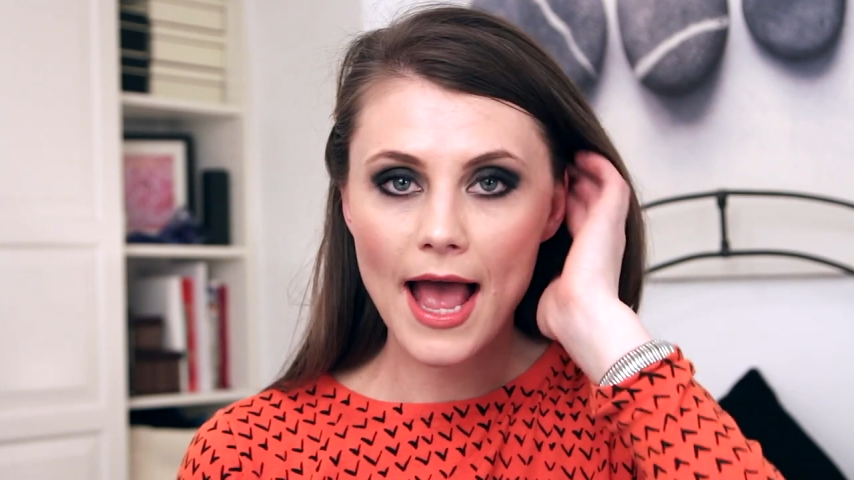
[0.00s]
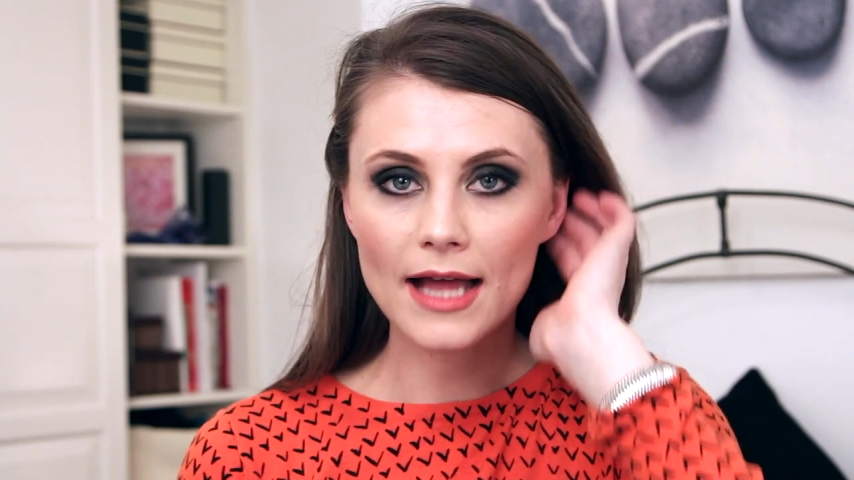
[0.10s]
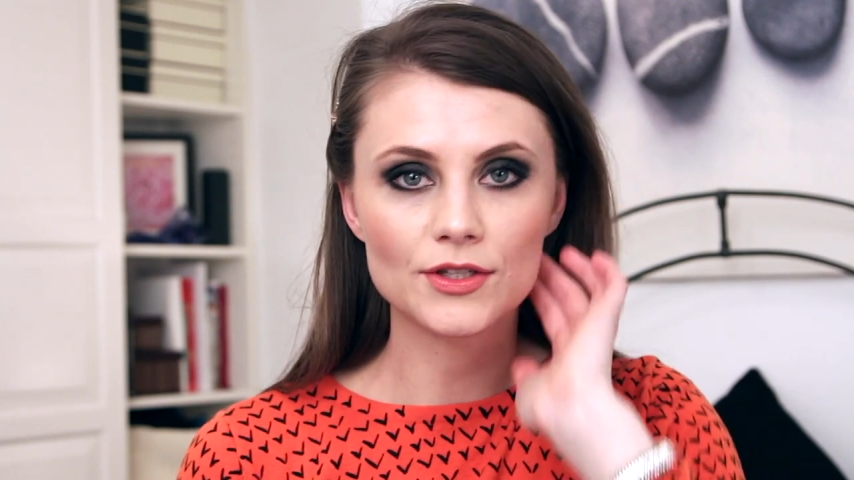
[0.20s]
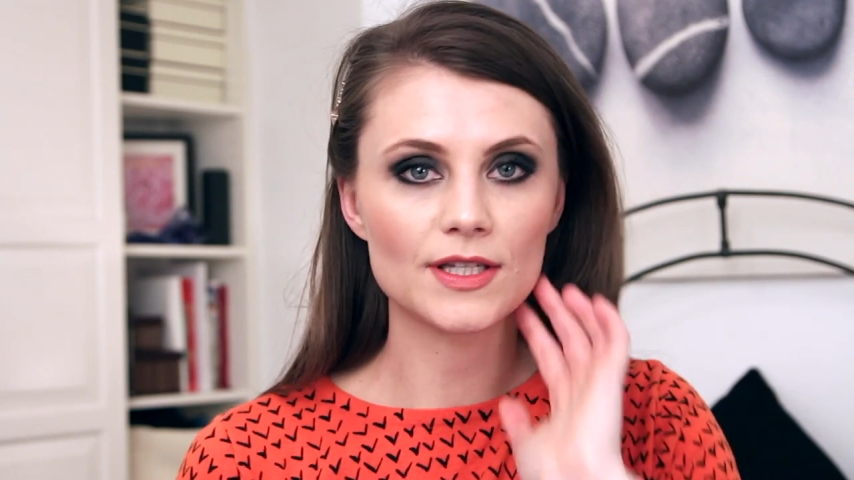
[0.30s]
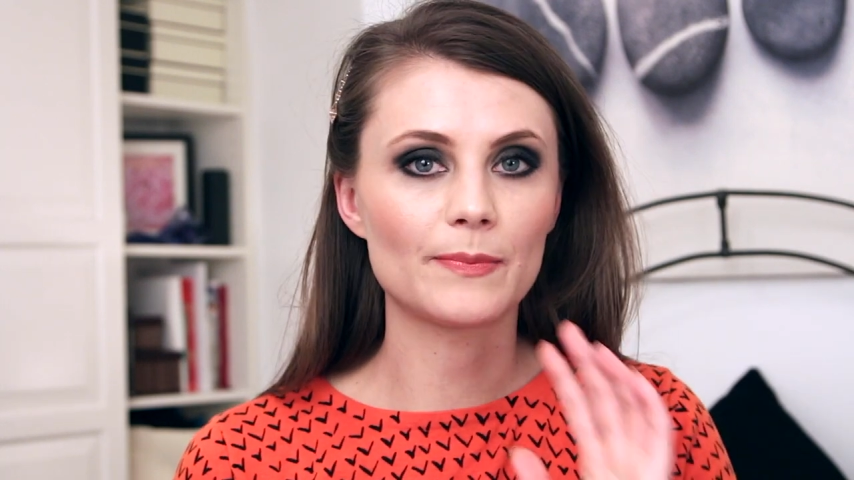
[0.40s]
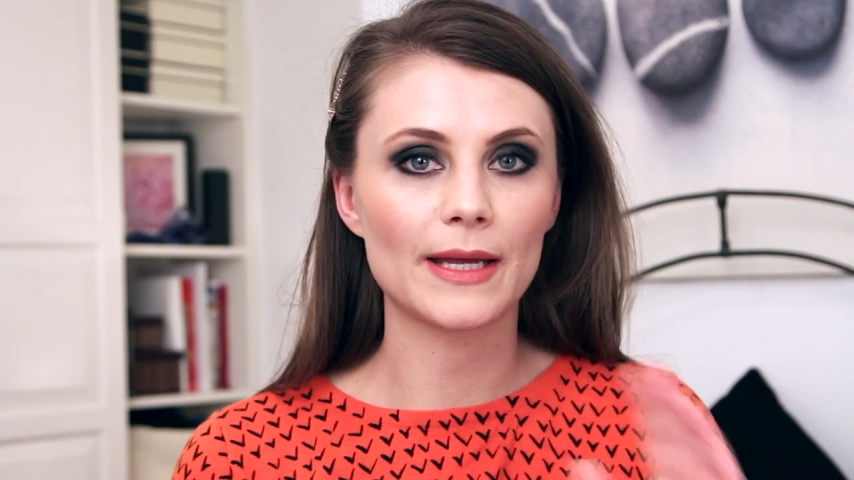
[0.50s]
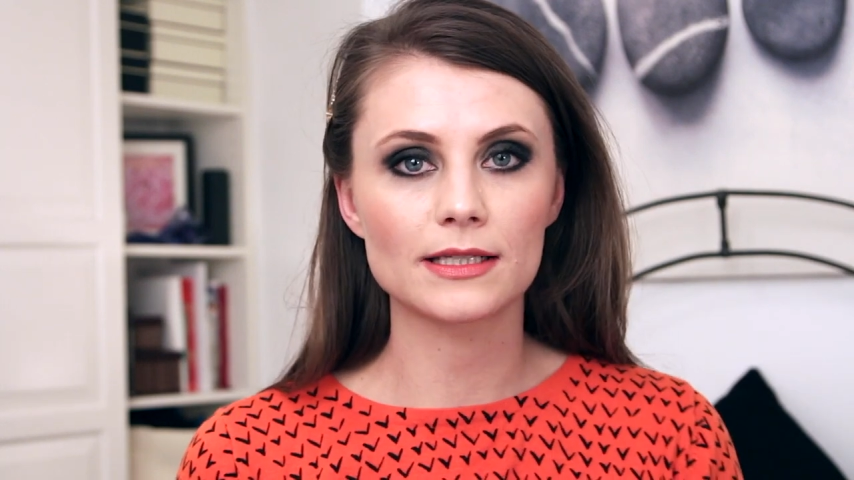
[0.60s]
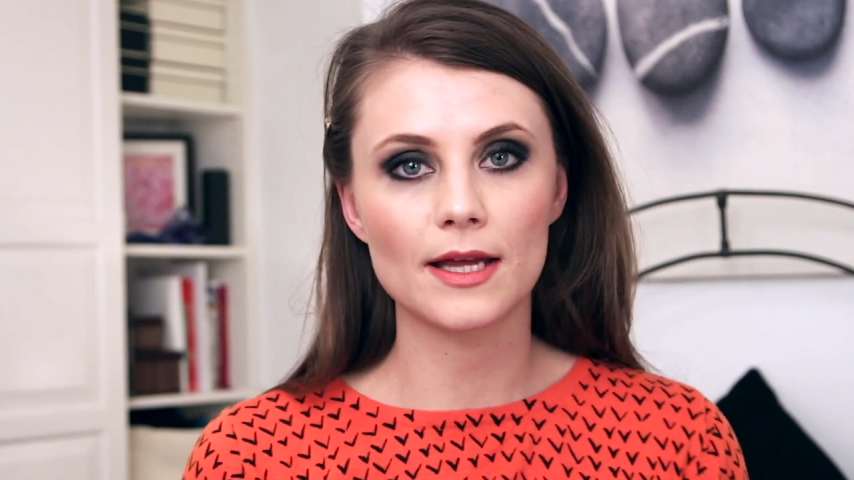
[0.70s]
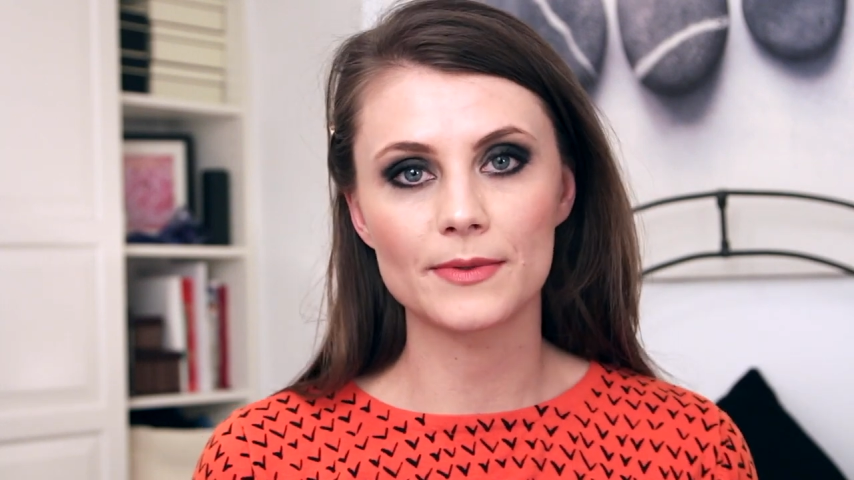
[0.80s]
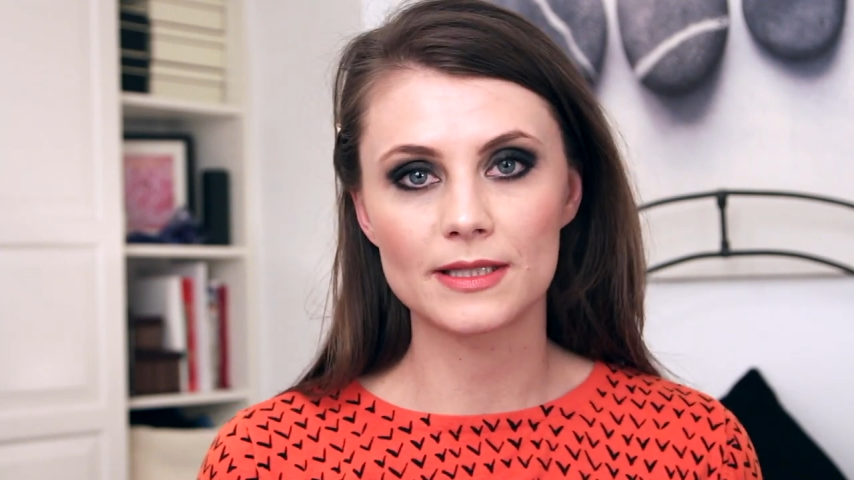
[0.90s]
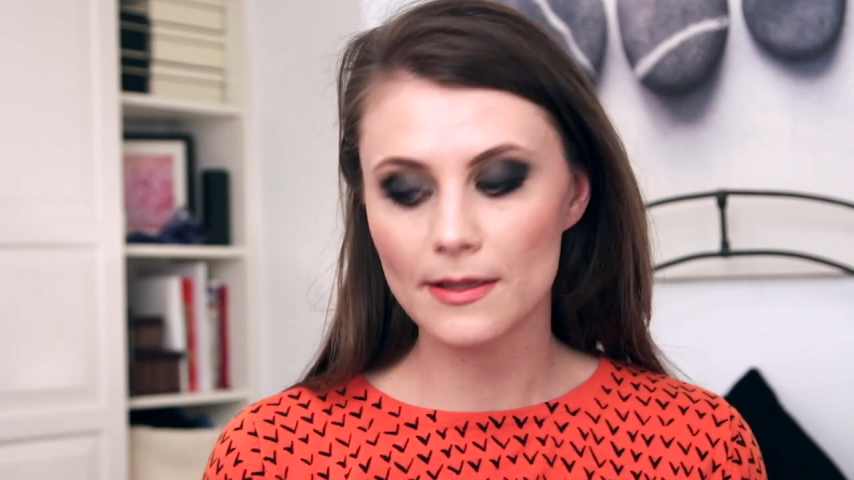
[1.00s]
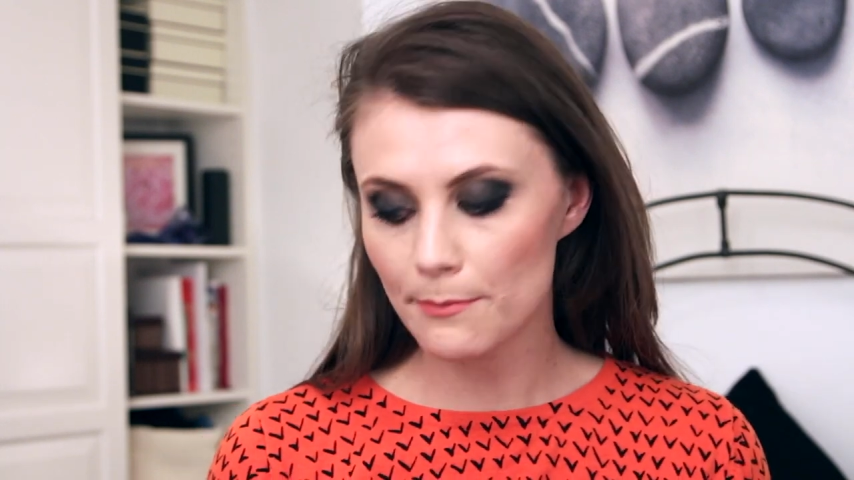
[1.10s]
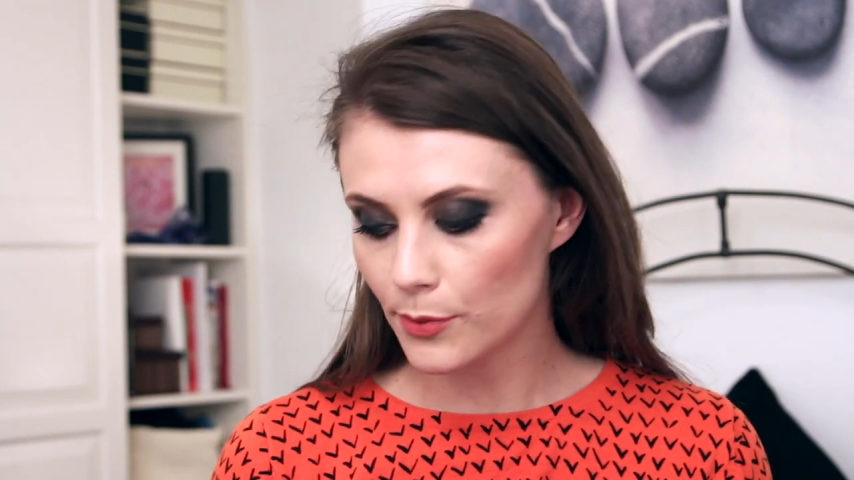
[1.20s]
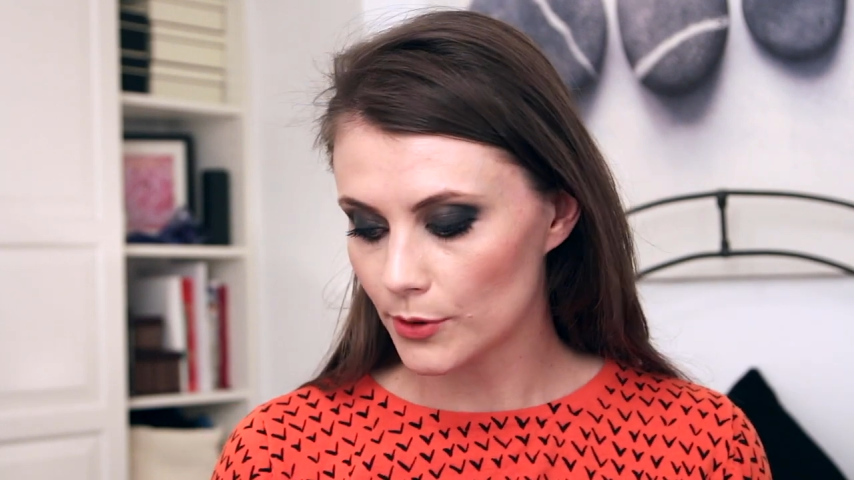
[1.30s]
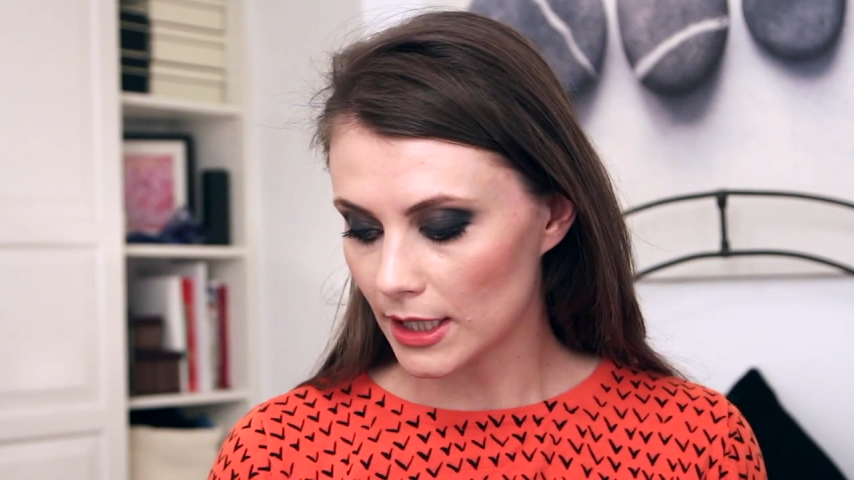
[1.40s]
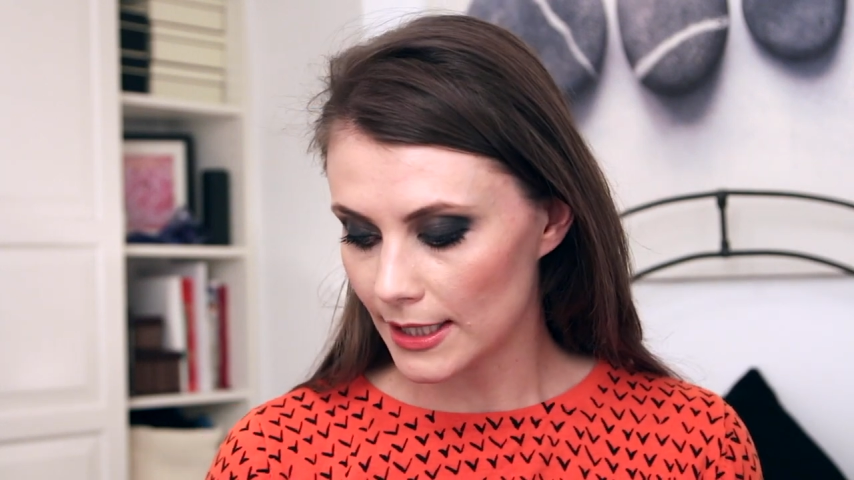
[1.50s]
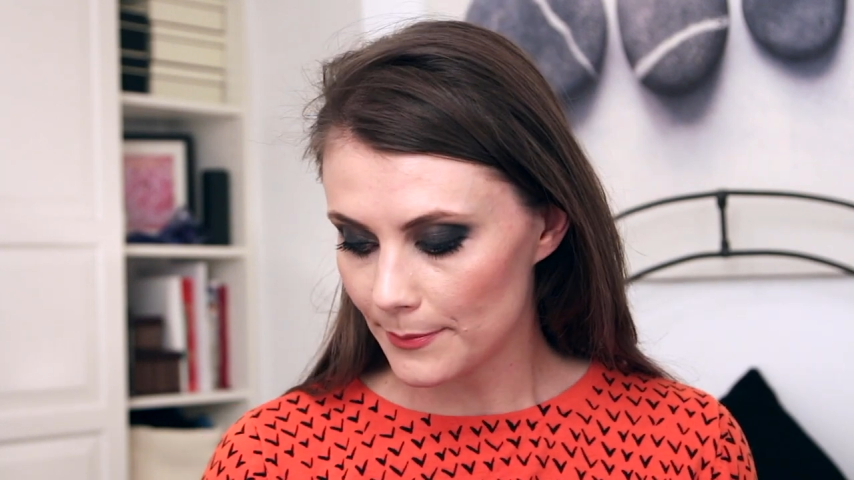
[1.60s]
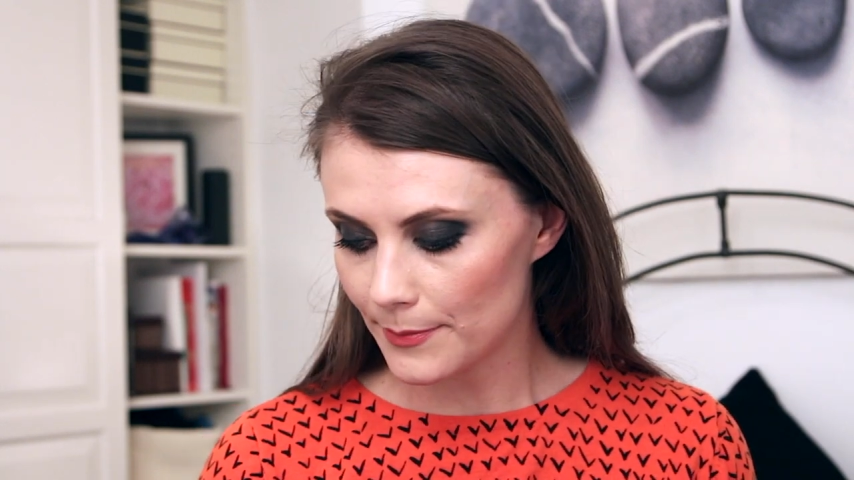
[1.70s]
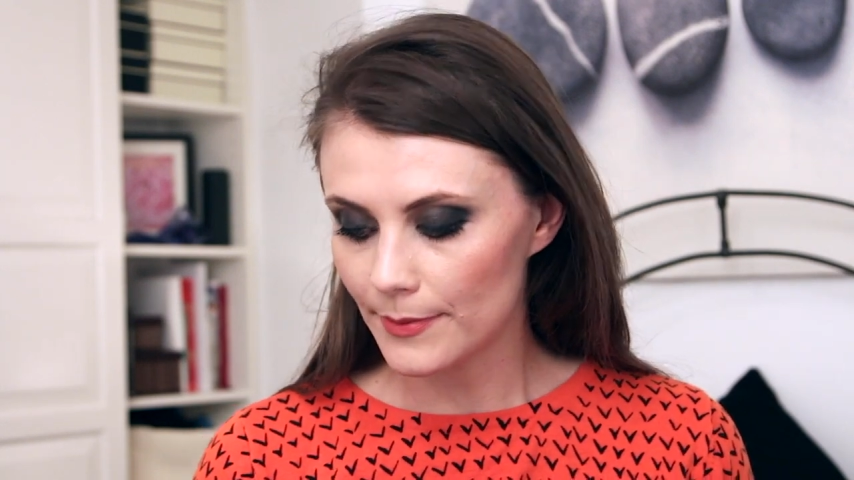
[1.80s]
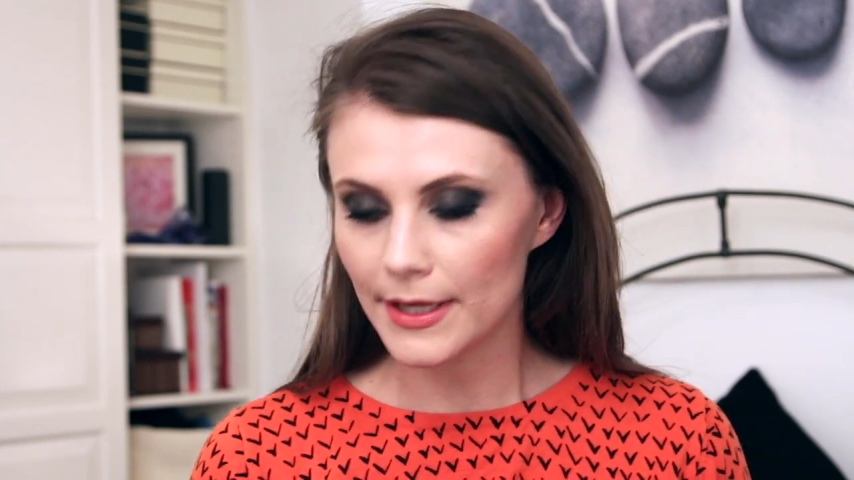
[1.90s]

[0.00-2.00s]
and just picked up a simple clip.